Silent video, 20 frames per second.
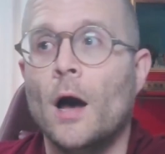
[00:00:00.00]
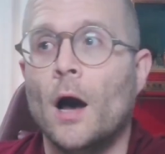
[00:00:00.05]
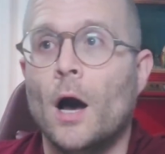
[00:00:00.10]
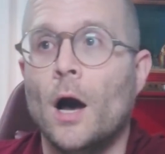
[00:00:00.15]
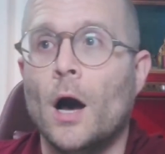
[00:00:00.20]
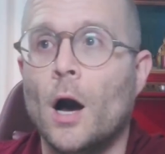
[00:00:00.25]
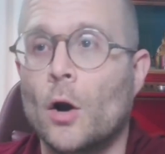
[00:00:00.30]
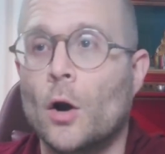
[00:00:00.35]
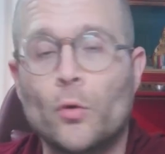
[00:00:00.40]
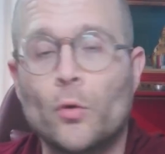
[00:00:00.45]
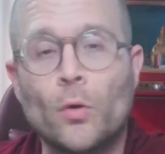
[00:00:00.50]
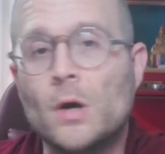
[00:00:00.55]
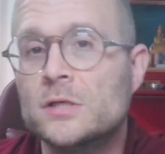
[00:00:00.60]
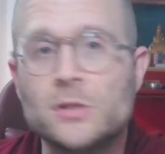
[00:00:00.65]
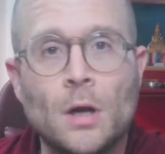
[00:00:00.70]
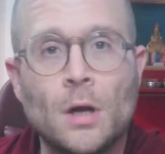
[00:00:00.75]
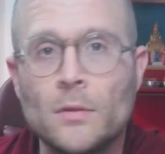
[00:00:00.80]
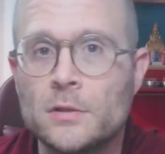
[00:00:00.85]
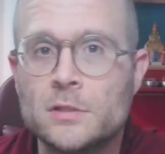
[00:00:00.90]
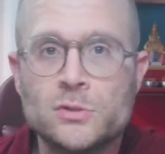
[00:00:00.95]
Across all
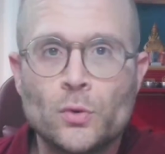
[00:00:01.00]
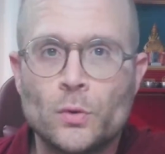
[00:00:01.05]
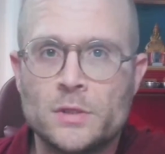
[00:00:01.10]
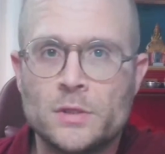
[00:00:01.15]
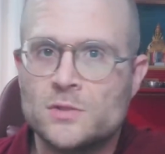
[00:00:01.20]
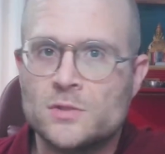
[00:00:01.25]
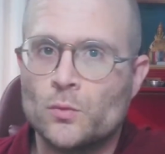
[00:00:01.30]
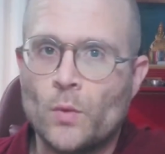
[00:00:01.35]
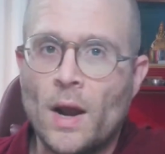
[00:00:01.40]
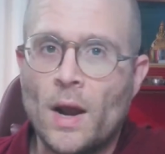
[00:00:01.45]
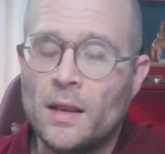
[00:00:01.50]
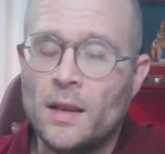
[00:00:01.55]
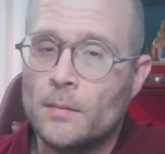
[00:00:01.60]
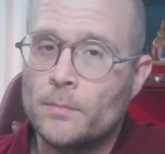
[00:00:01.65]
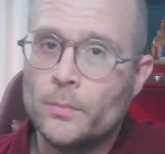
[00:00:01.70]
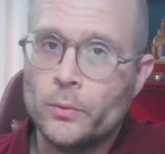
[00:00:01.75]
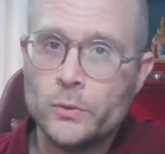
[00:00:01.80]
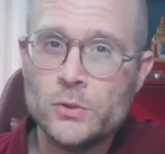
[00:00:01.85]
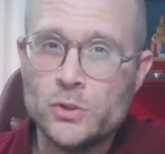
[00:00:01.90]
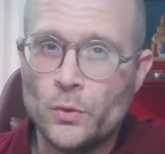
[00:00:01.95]
the stories, the writing
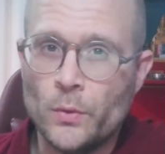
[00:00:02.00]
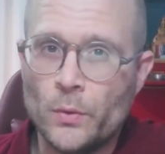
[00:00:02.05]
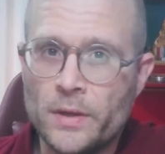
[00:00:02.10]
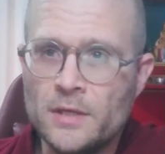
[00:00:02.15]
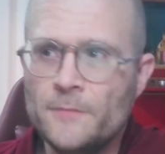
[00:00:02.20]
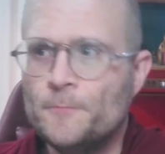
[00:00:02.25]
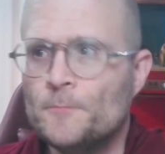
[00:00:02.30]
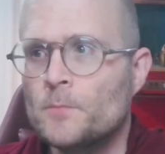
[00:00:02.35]
pulls you in